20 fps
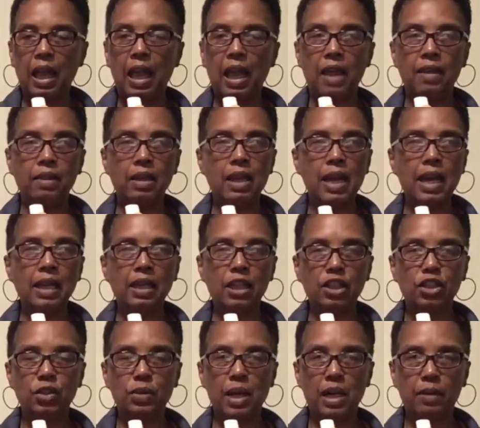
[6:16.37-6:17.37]
and then I can
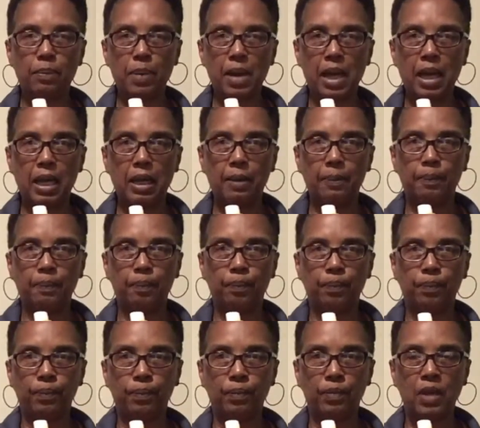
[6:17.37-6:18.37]
get you out of pain.
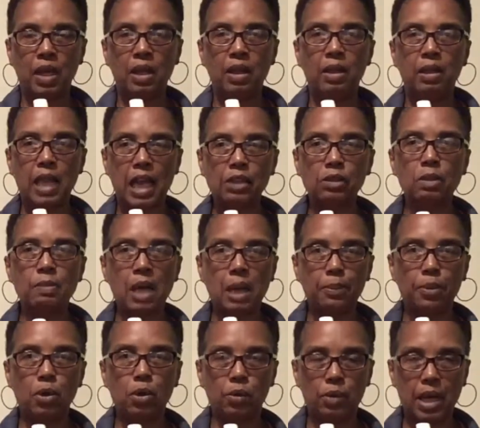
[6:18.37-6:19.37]
That's what my
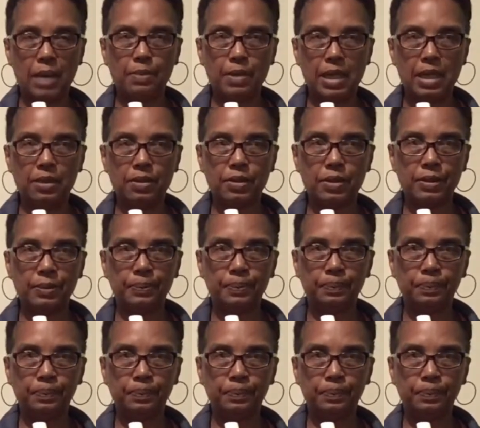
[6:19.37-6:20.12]
program does.